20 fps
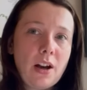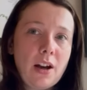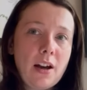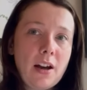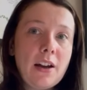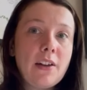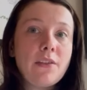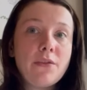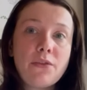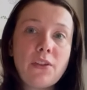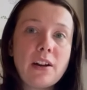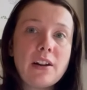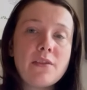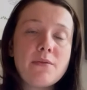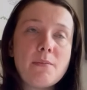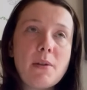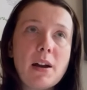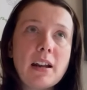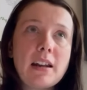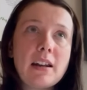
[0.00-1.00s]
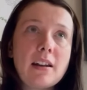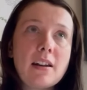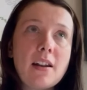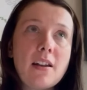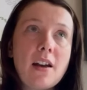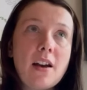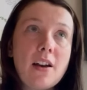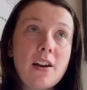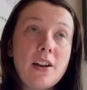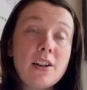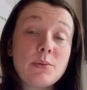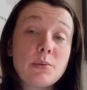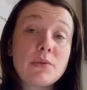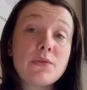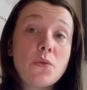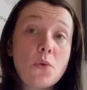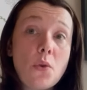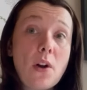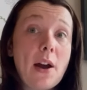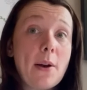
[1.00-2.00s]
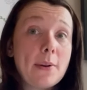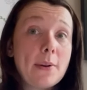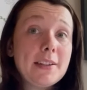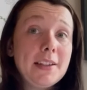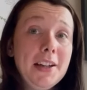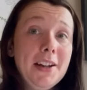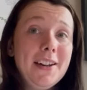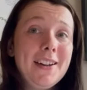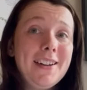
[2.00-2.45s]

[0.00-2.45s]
A friend of mine, hers was 4 hours,